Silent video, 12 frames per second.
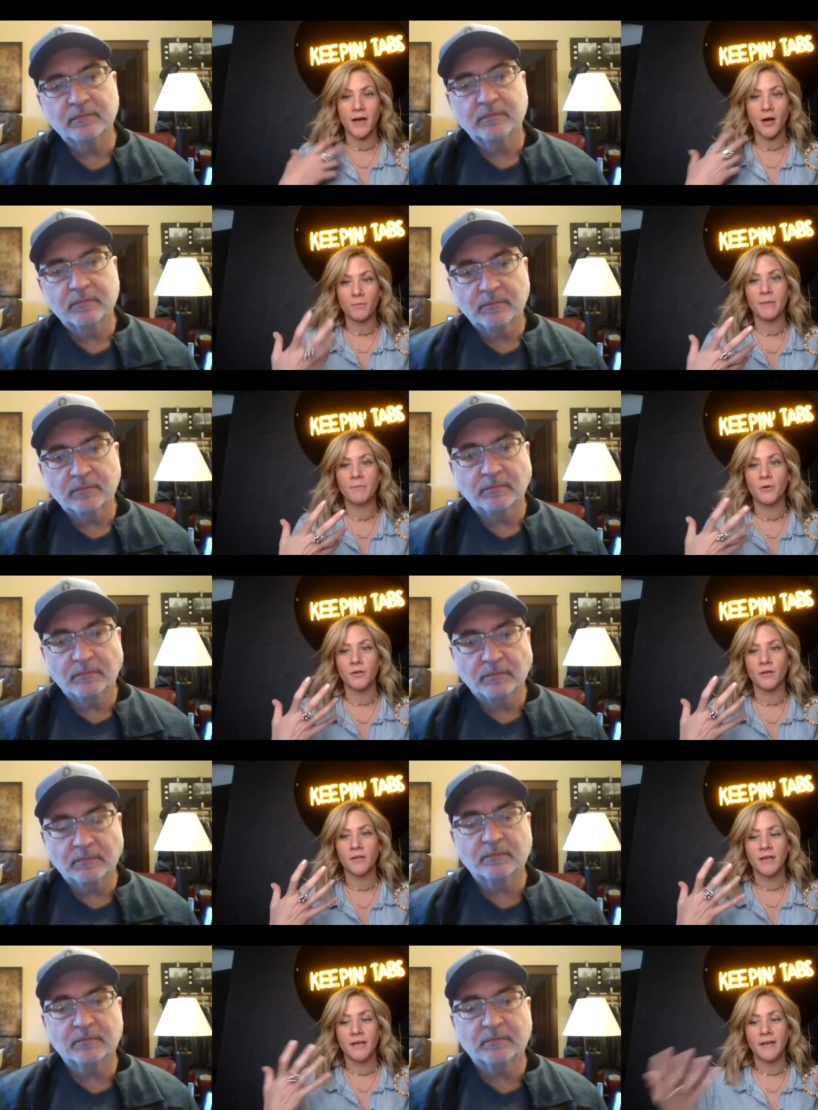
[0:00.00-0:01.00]
Speaker 1: help
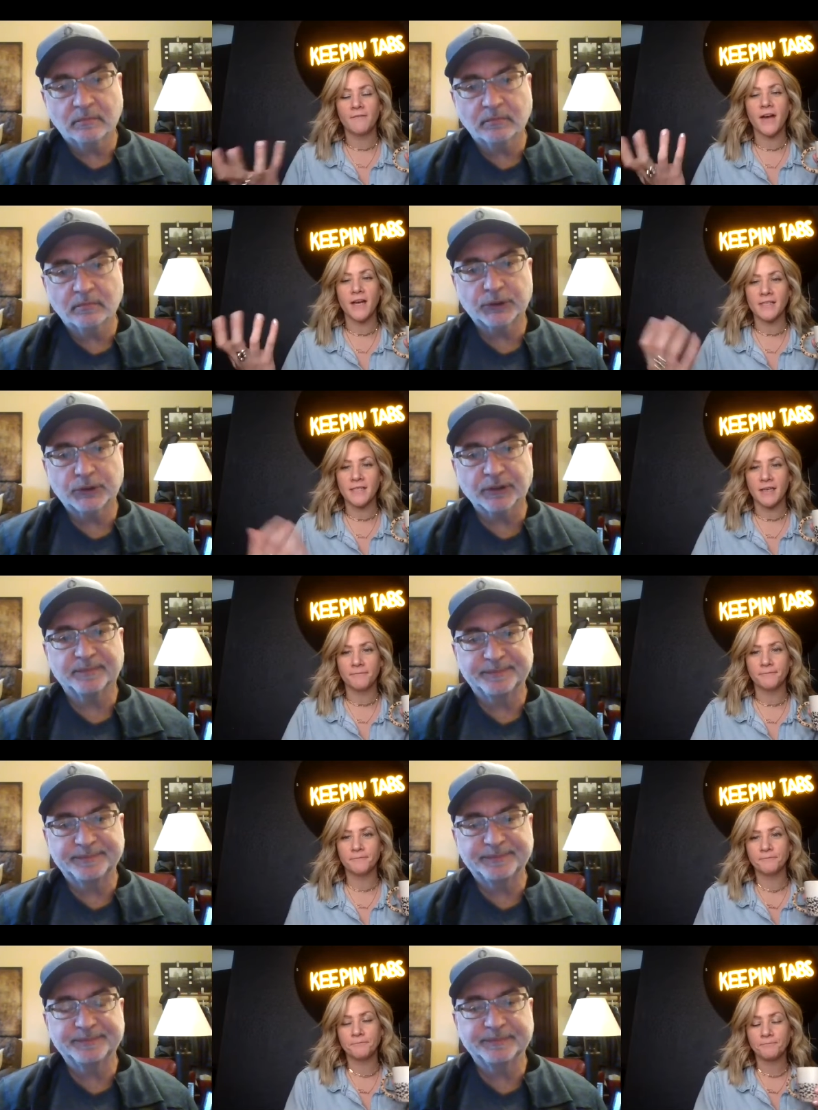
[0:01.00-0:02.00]
people invest in?
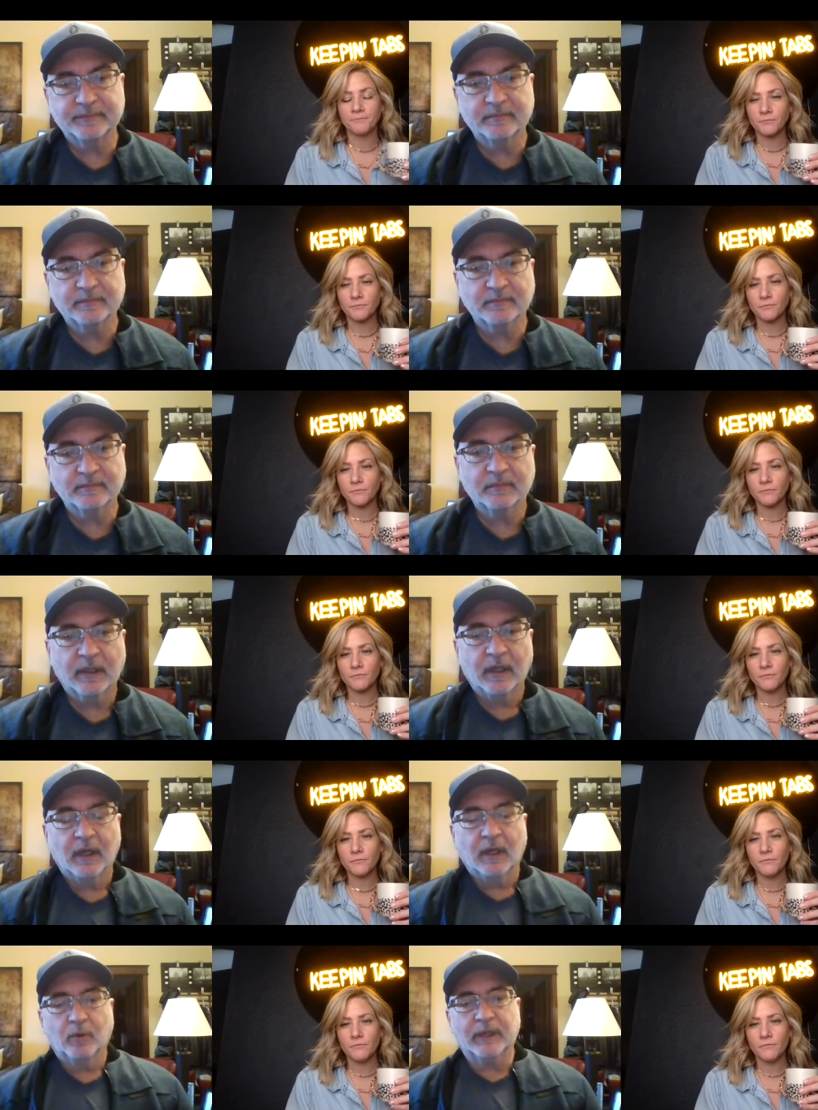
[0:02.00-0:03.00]

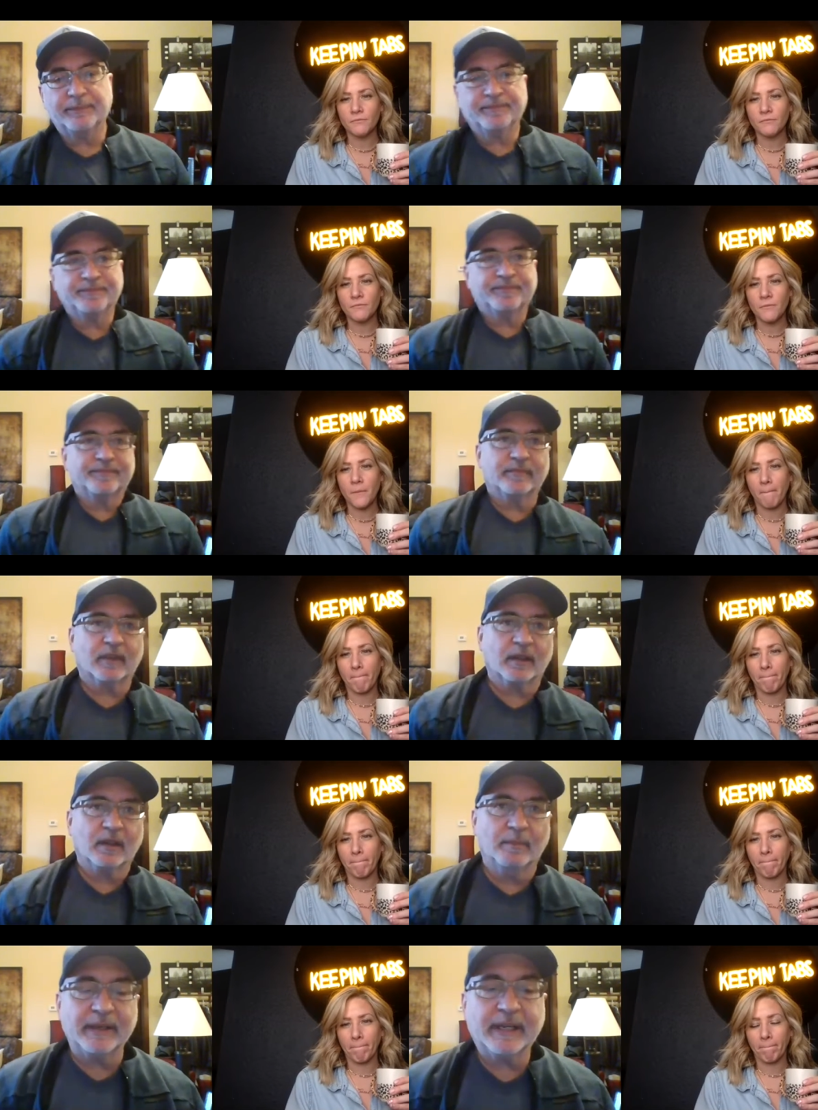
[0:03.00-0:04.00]
Speaker 2: Well,
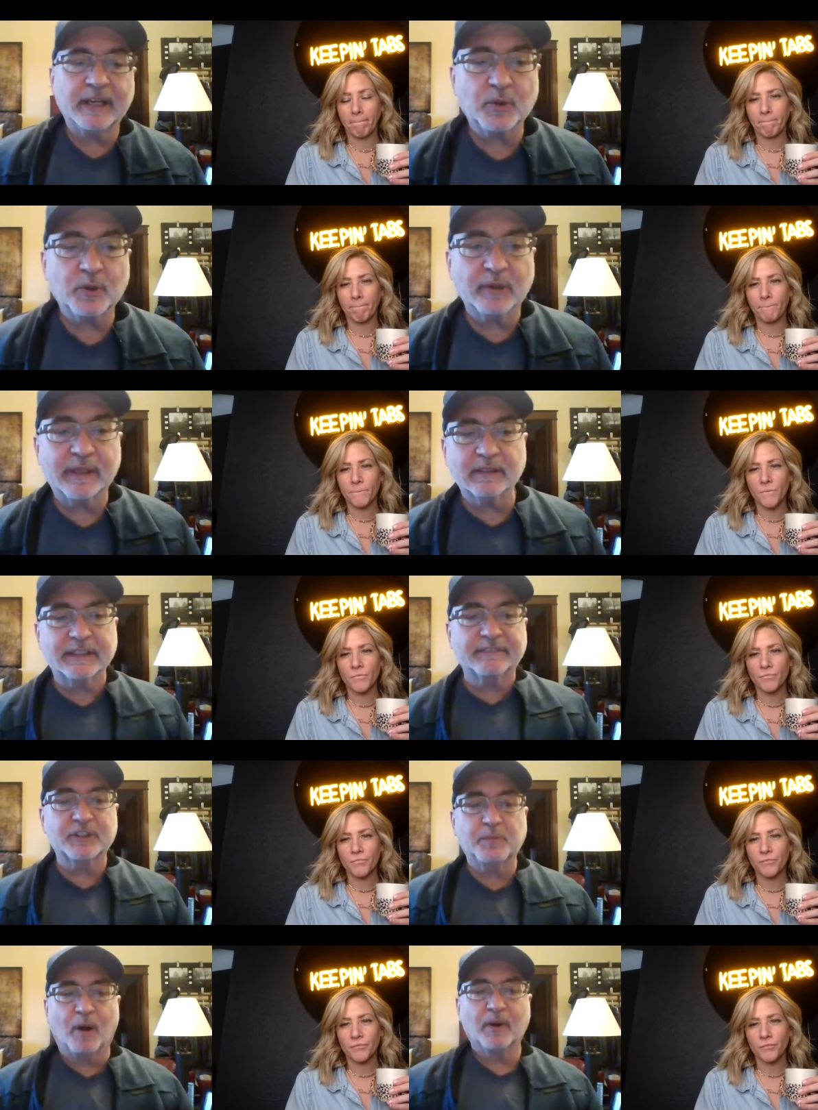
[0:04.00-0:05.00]
because we're a relatively
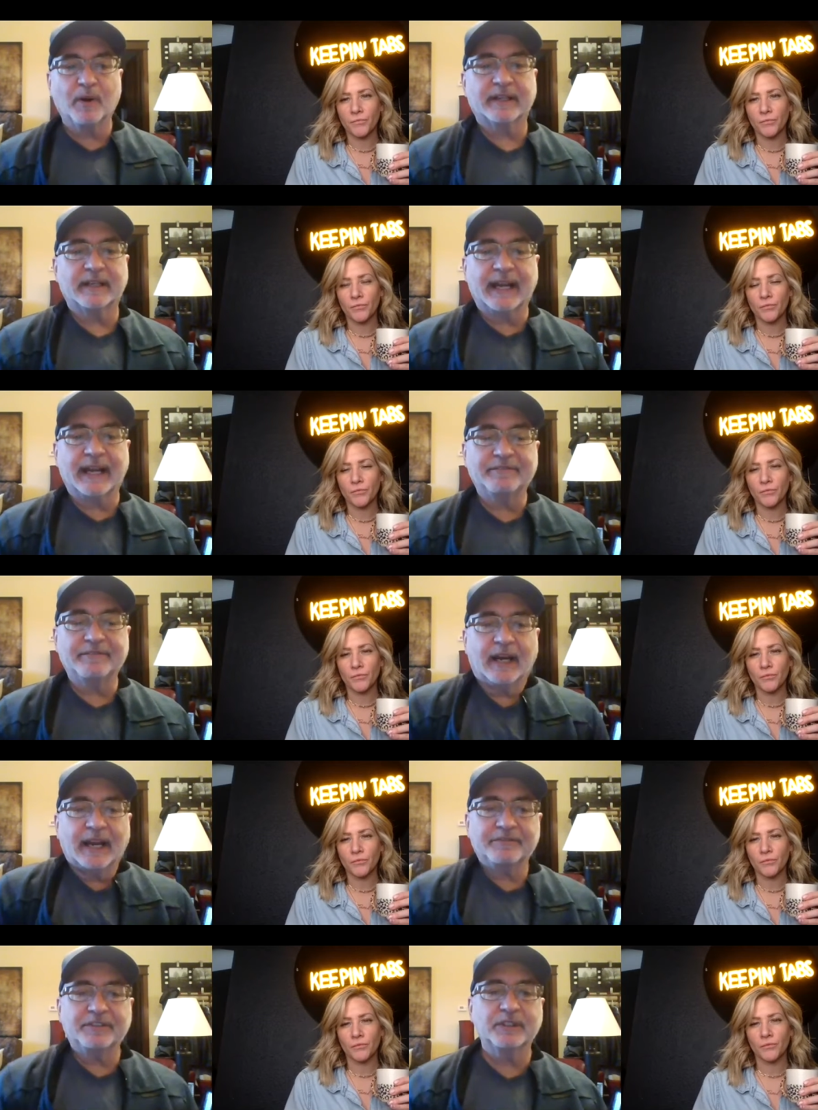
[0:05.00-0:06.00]
small market, I have to I have
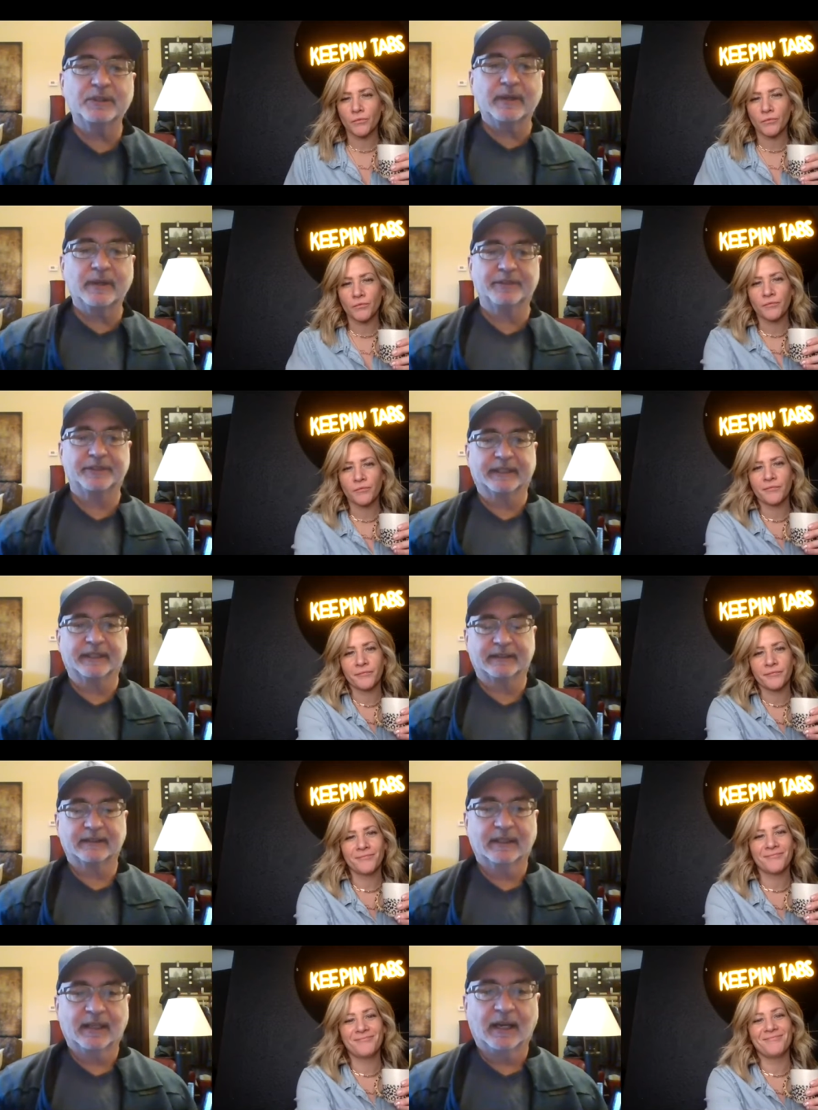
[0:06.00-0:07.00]
to do everything.
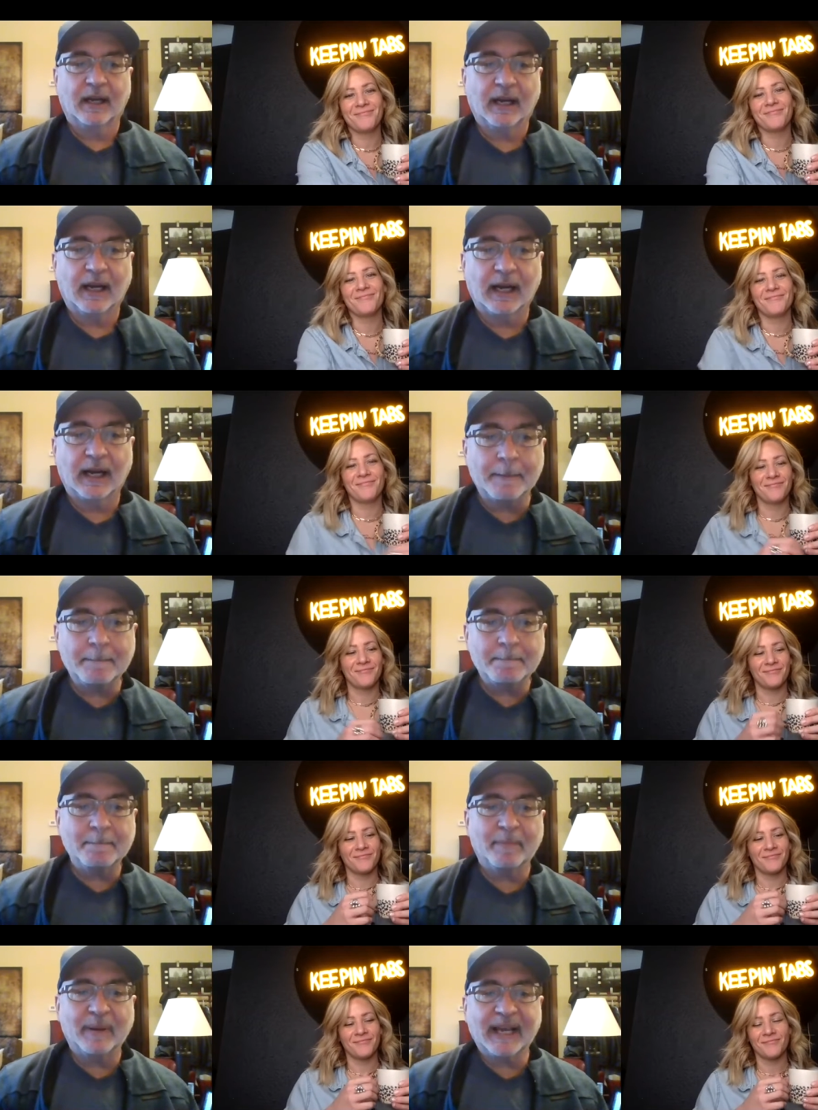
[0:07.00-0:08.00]
Mm-hmm. Um,
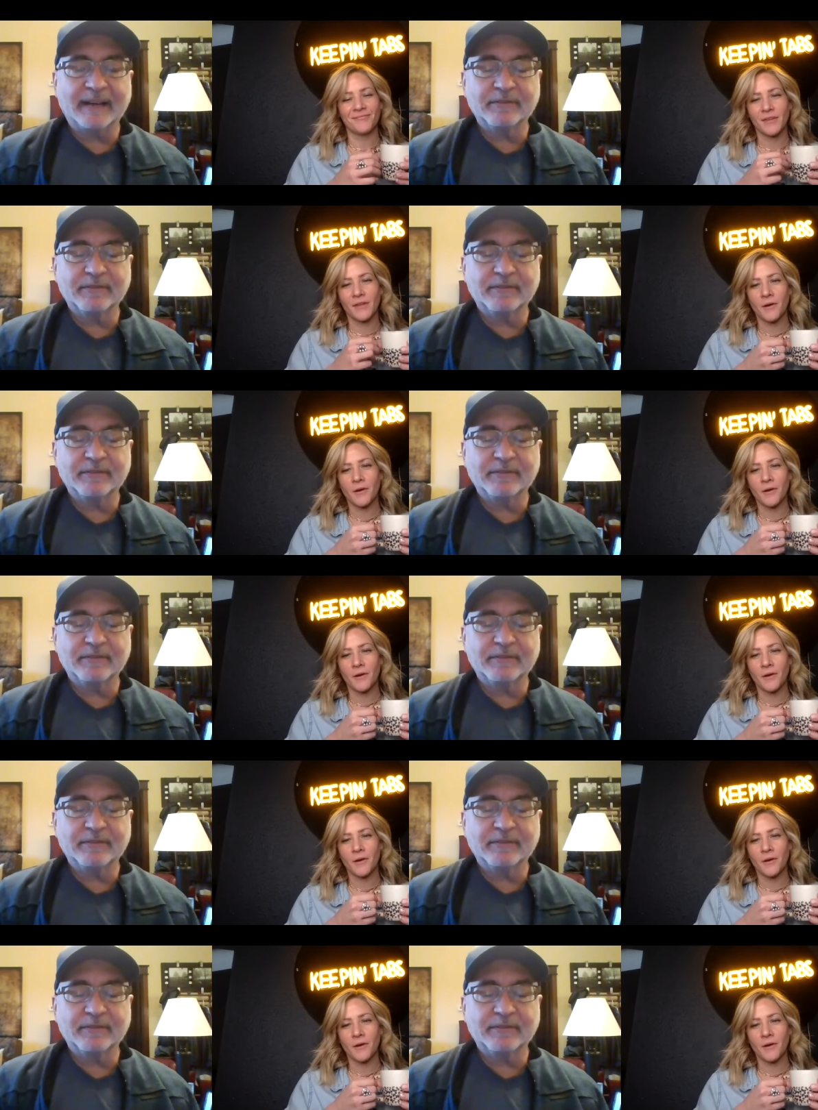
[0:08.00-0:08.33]
but I have a